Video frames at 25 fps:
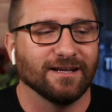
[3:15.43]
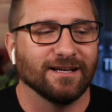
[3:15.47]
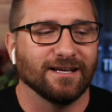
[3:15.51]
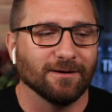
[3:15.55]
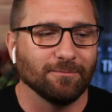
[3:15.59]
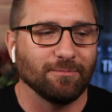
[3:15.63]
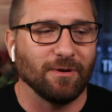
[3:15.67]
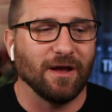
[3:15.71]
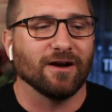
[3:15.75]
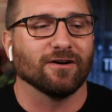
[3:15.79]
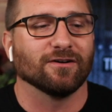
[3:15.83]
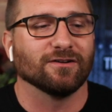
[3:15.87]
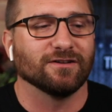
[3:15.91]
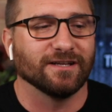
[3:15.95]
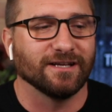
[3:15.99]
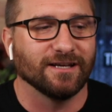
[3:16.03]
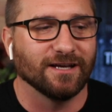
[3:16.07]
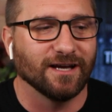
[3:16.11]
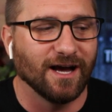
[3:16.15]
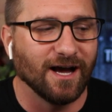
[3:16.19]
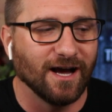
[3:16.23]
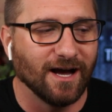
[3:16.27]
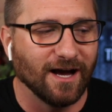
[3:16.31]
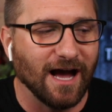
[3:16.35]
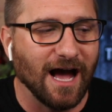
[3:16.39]
he apparently
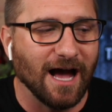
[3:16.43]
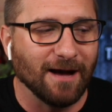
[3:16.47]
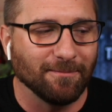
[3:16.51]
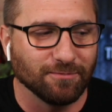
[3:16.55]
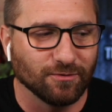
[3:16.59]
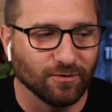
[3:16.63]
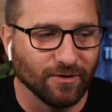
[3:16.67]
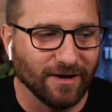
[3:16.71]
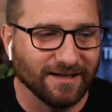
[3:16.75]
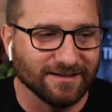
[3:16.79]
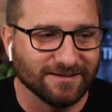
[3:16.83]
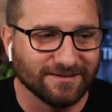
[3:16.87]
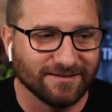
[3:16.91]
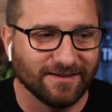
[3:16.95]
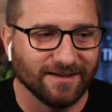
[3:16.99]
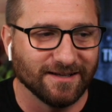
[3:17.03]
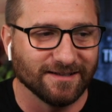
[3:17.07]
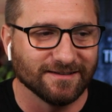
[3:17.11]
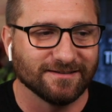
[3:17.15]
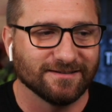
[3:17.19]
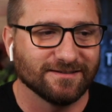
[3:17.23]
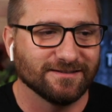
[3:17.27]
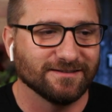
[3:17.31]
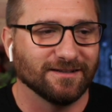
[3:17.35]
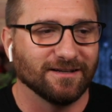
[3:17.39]
uh, operates
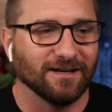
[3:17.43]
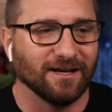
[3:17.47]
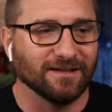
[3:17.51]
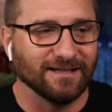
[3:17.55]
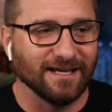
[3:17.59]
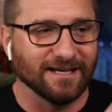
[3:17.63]
this uh,